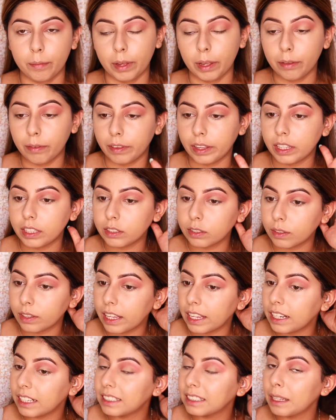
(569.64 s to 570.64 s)
face, so
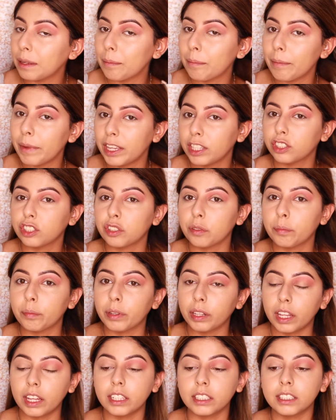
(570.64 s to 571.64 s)
that is a major
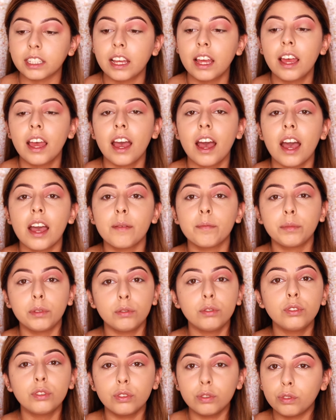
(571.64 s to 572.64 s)
plus. I'm
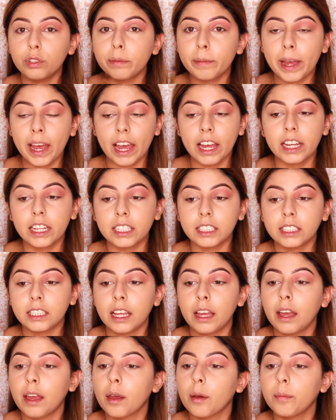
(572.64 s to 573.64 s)
used to doing my eyes
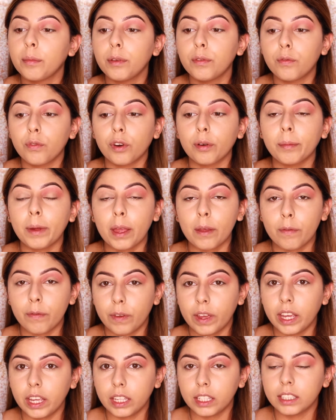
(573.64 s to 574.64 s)
before my
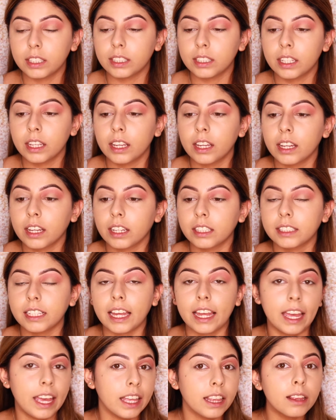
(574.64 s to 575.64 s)
face because I
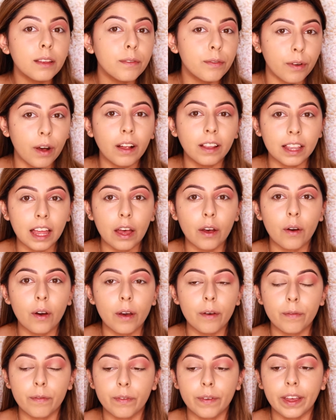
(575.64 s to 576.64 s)
hate the fallout
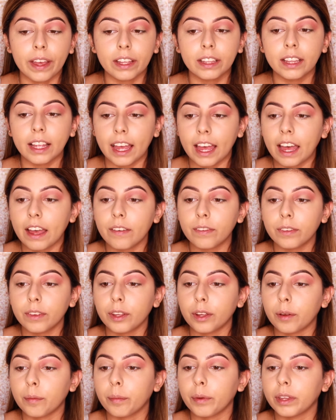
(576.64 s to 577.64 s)
effect
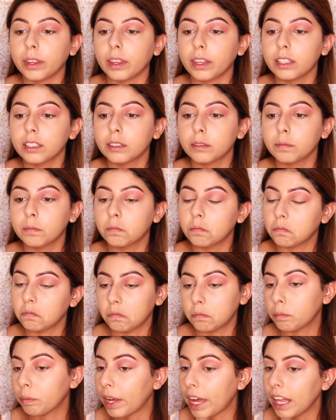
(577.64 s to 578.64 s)
after, but this
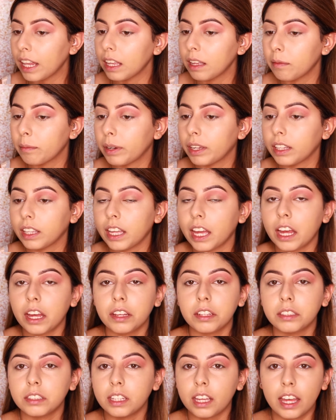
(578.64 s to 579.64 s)
palette barely
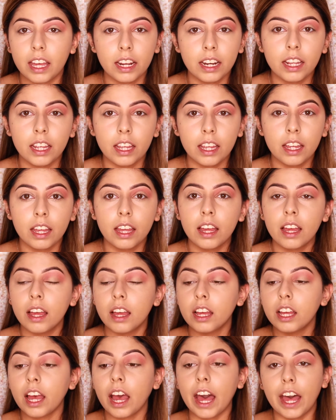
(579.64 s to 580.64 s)
has any
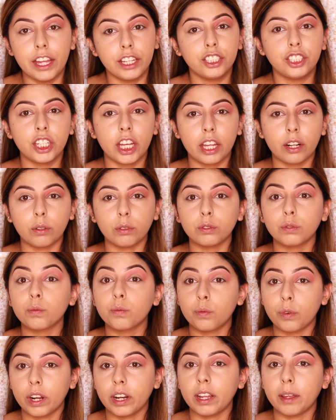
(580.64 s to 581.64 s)
eyeshadows
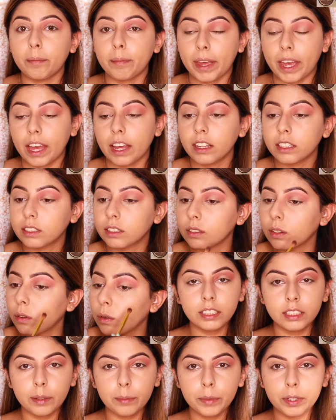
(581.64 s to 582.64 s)
running back. So
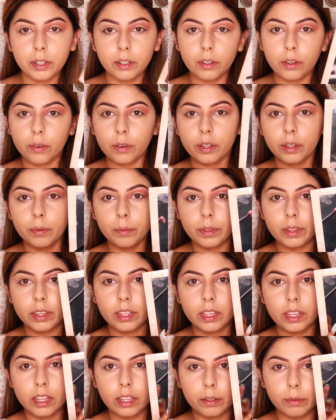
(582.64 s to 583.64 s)
next I'm gonna go in with the
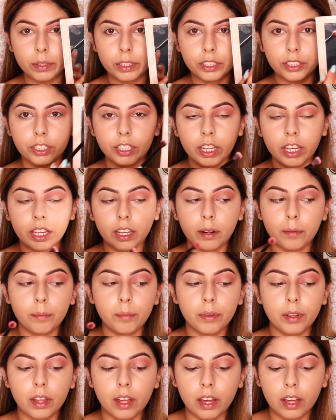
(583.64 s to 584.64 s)
yellowy shade
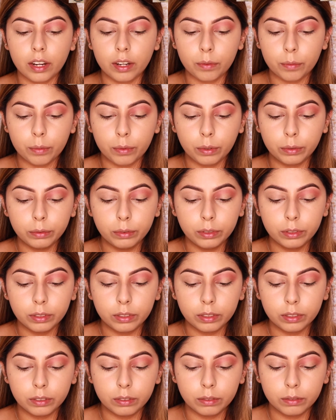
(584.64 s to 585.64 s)
Blonde Roast.